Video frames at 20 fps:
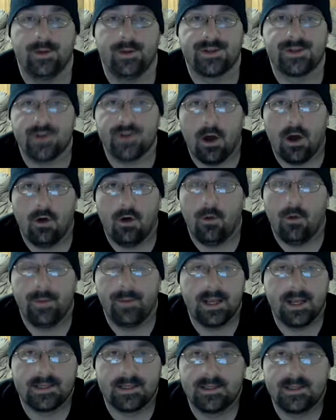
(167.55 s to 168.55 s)
install
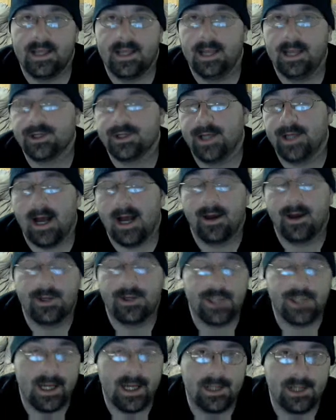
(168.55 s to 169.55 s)
OpenSSH and how to
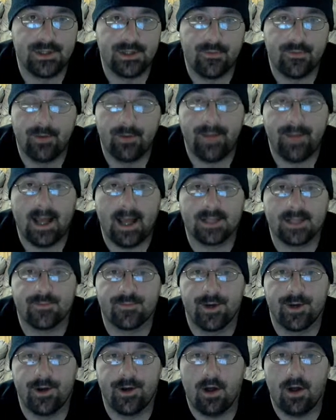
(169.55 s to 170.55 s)
change the root
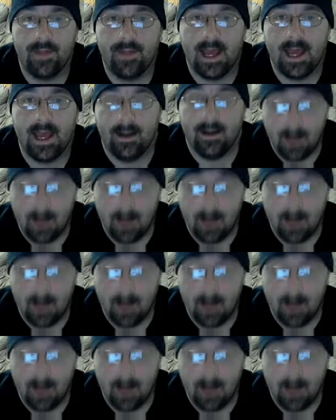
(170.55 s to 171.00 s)
password and all that,